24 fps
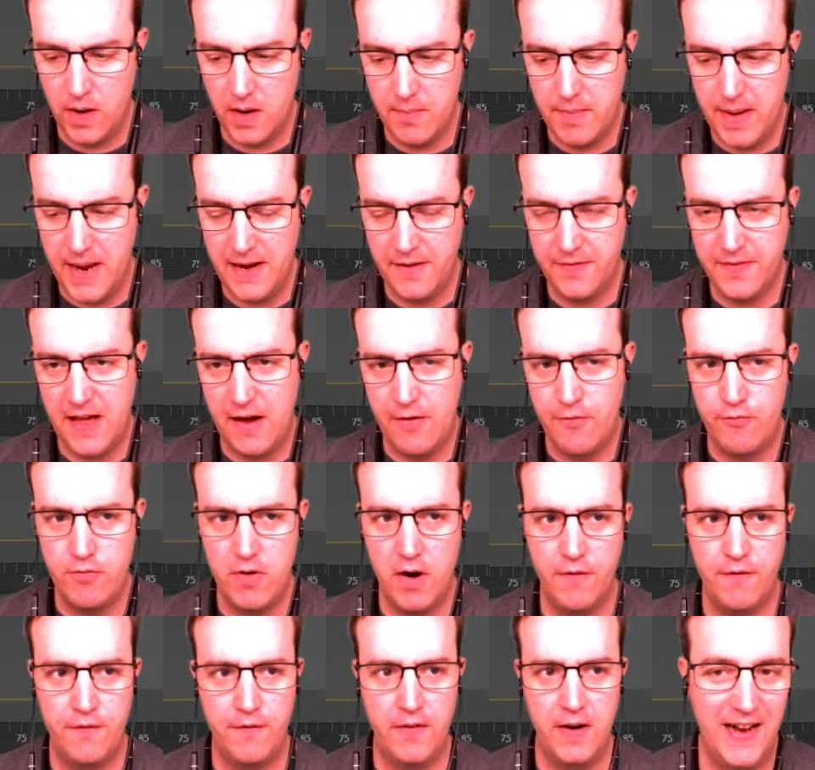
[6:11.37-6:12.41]
more
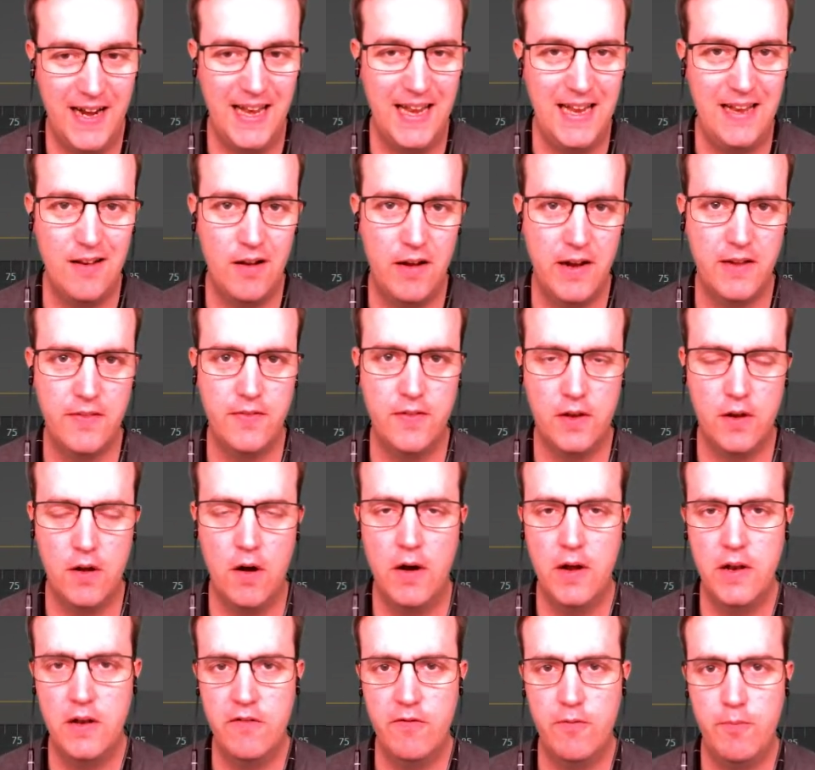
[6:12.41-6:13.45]
specifically like the
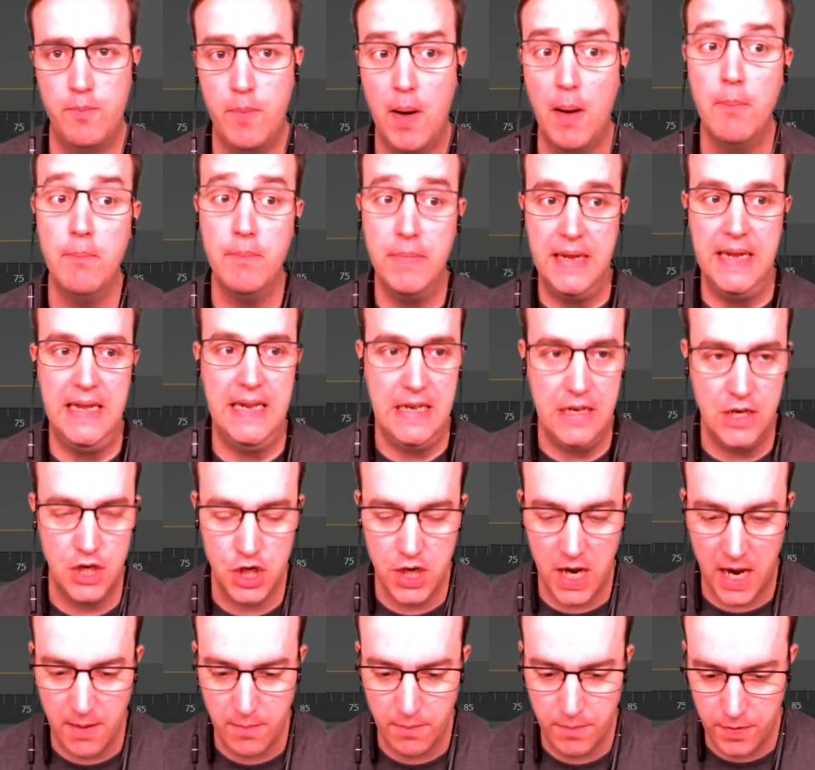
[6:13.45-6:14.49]
kind of pumpkin
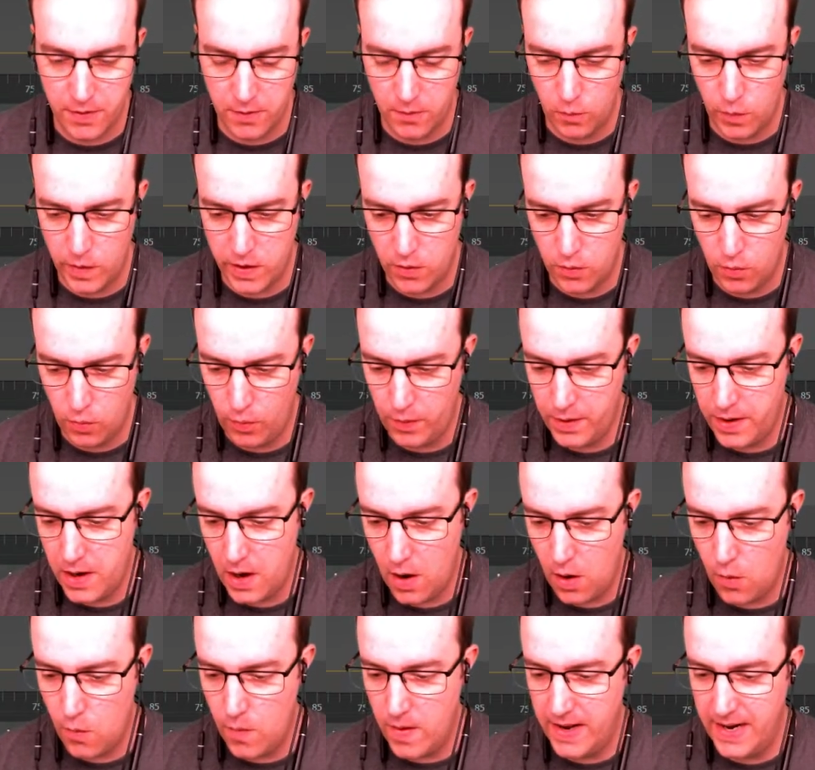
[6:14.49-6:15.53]
shape that we all
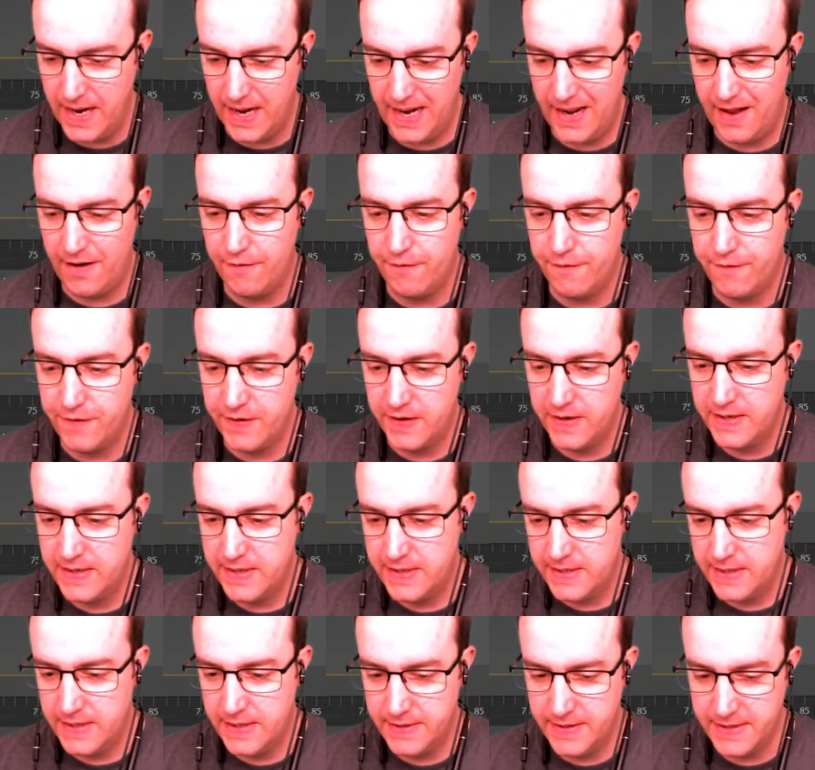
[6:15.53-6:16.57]
know and love
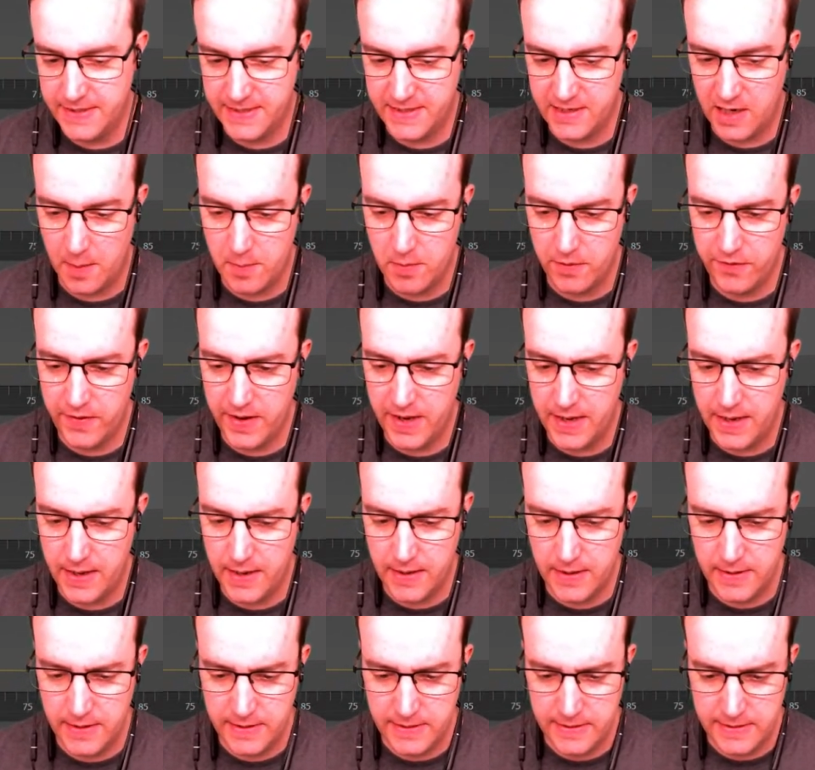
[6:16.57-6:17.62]
at this time of
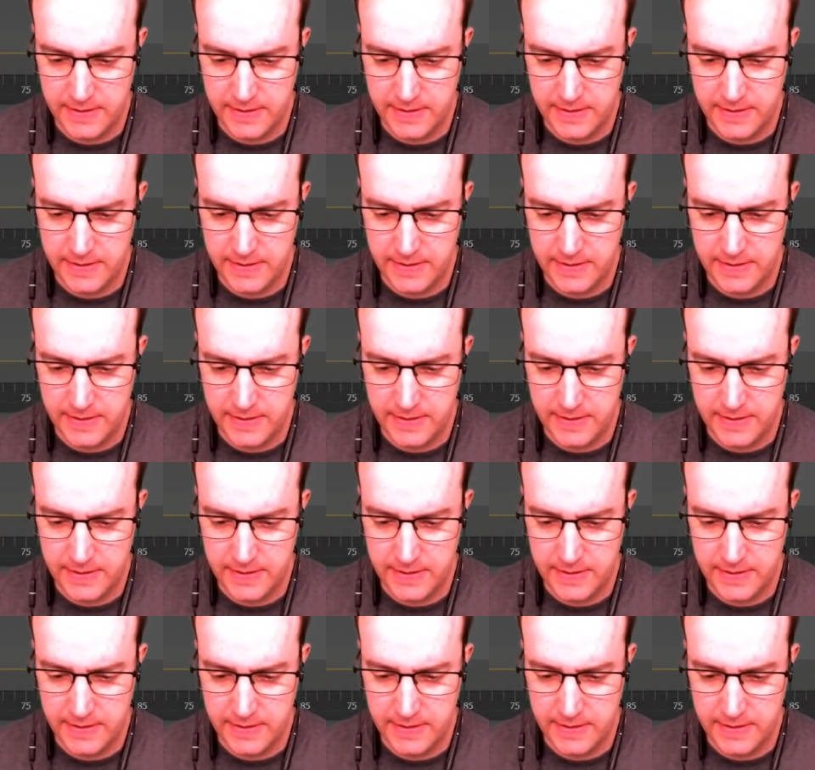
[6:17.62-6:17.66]
year.